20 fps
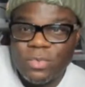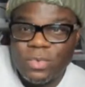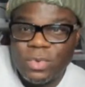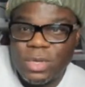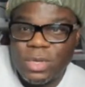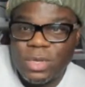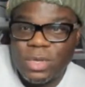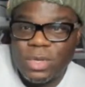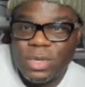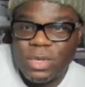
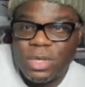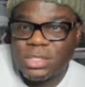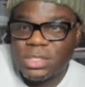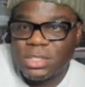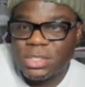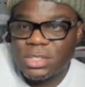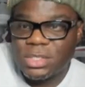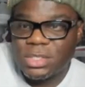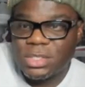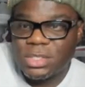1s.
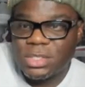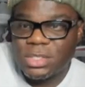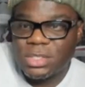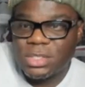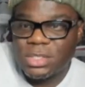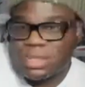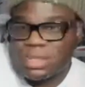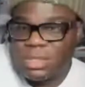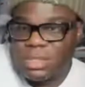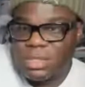
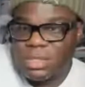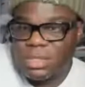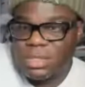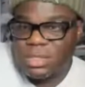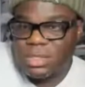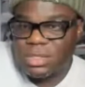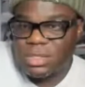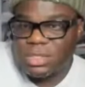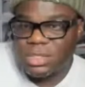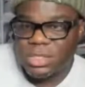
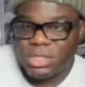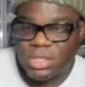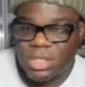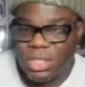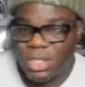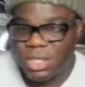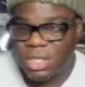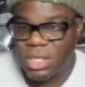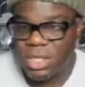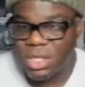
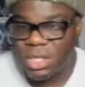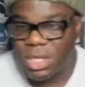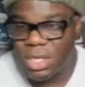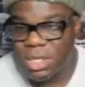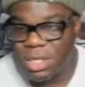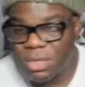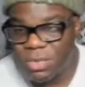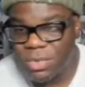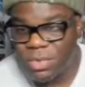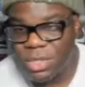Shit, y'all
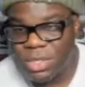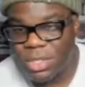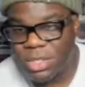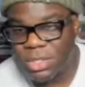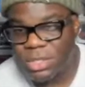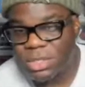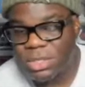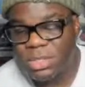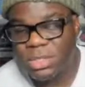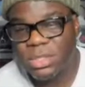know what it
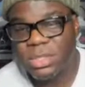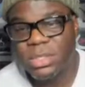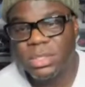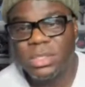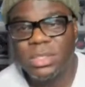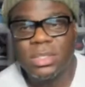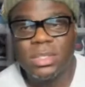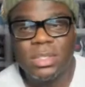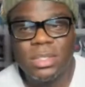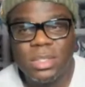is.
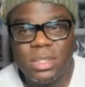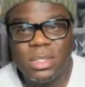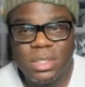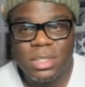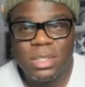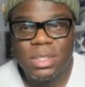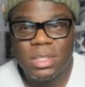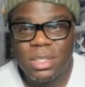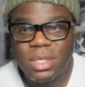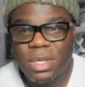
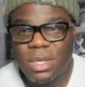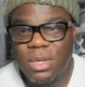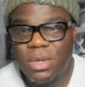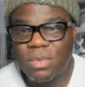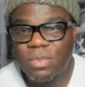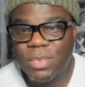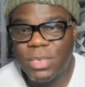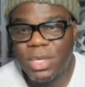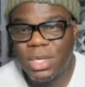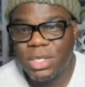A
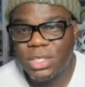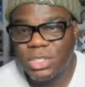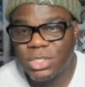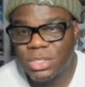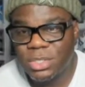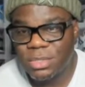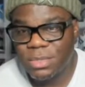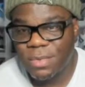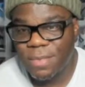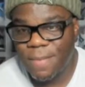whole
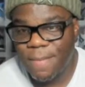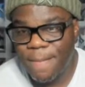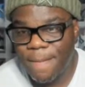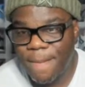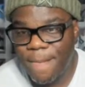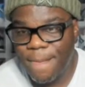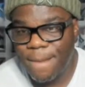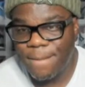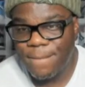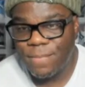bunch.
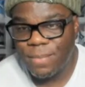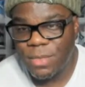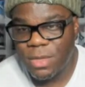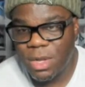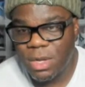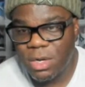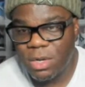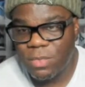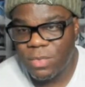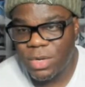
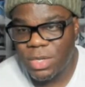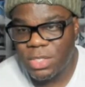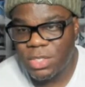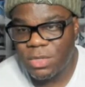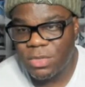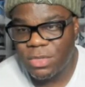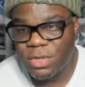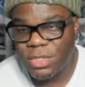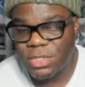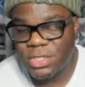I don't really
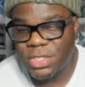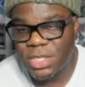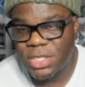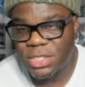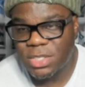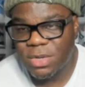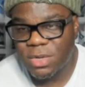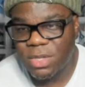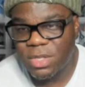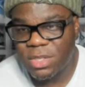do 13s.
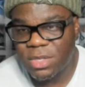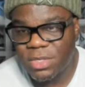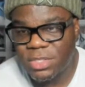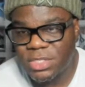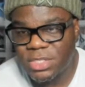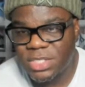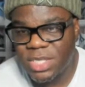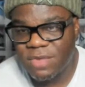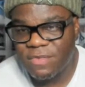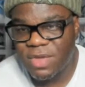The only
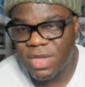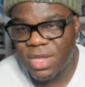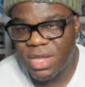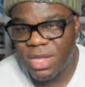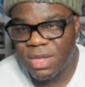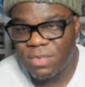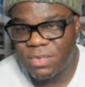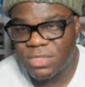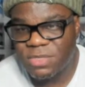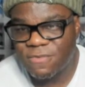13s I ever
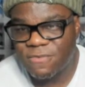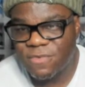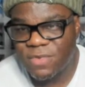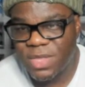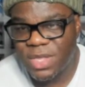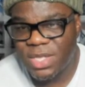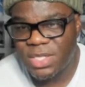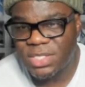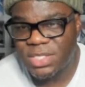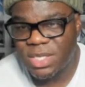had was the
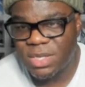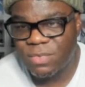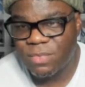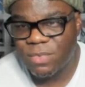Flints and